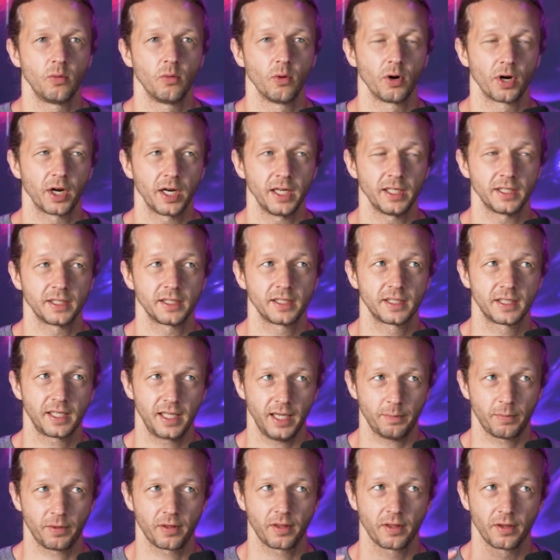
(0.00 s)
We're going to
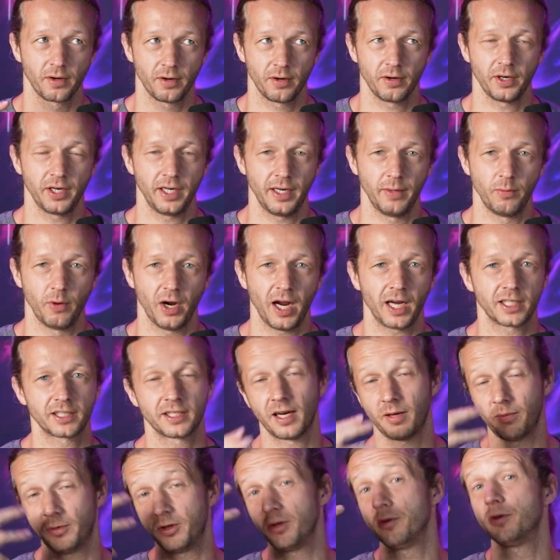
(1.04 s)
skip 30. We're
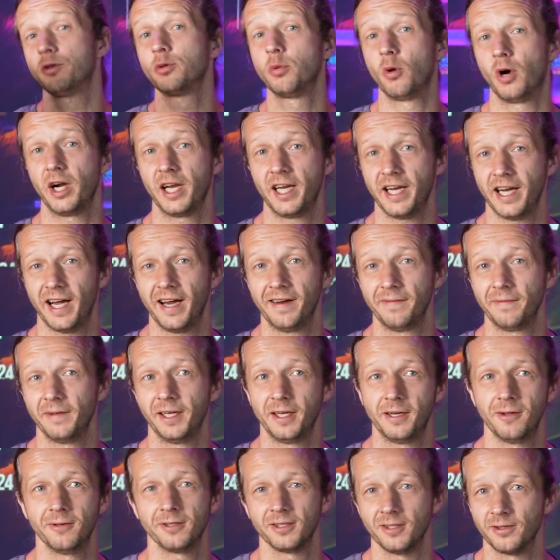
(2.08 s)
actually going to do 29
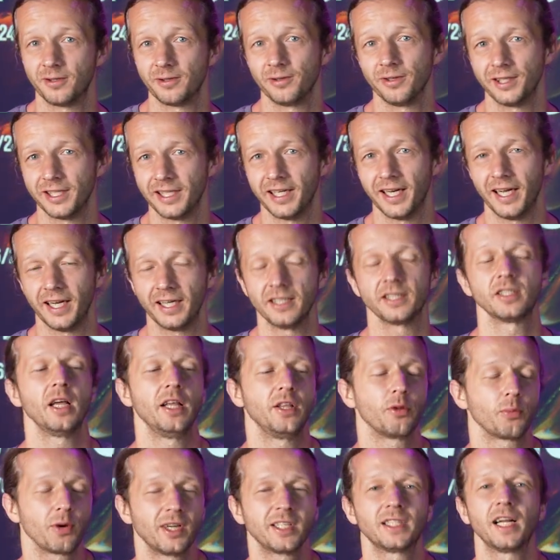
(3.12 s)
videos in 30 days.
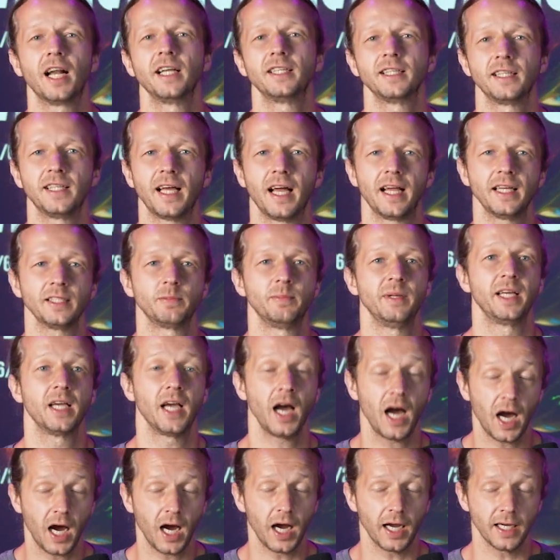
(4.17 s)
And the reason I did that is
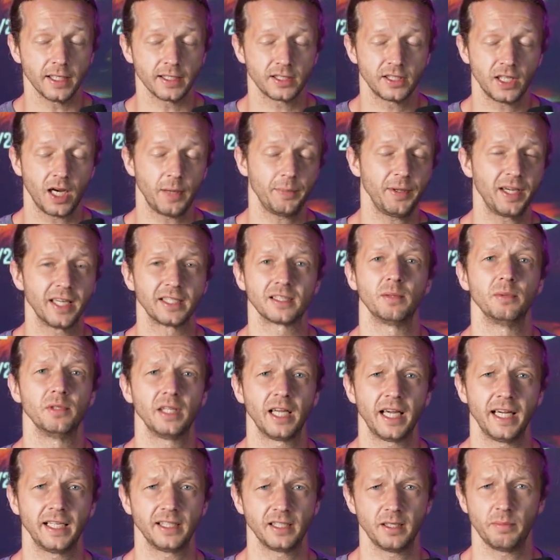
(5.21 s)
because, not because I'm
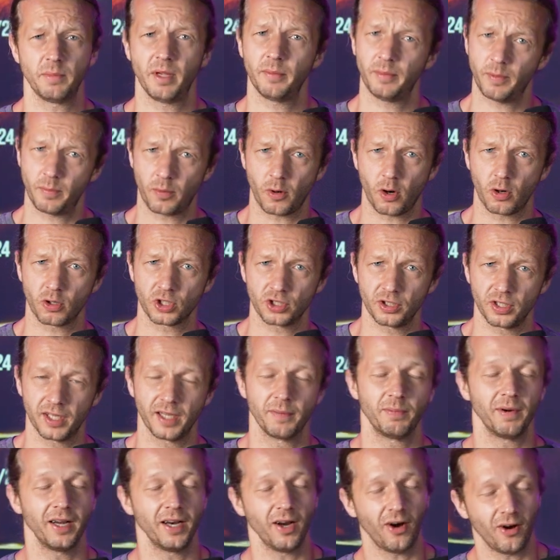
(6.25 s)
lazy, maybe
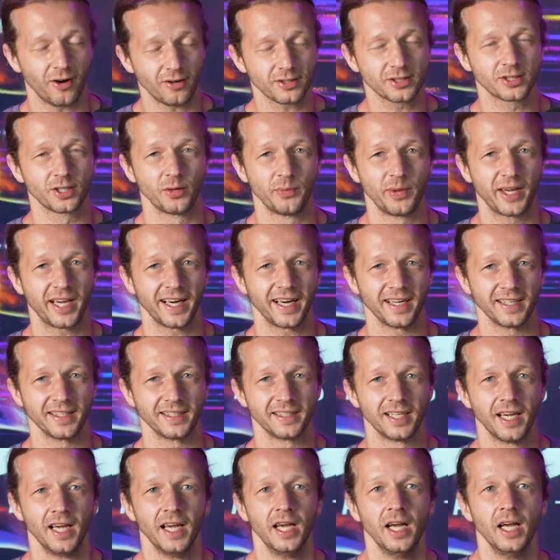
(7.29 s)
partially, but also
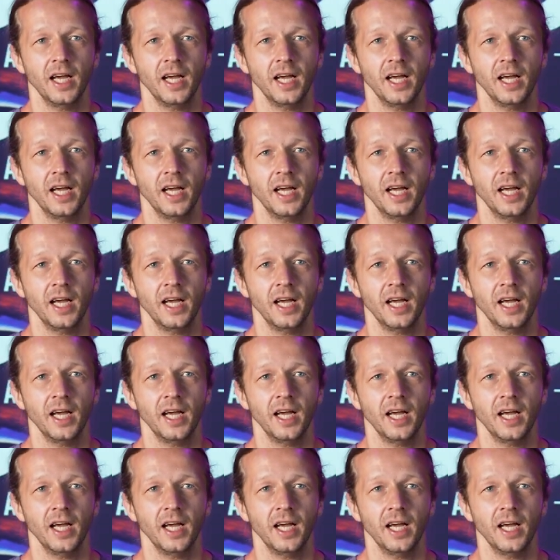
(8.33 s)
because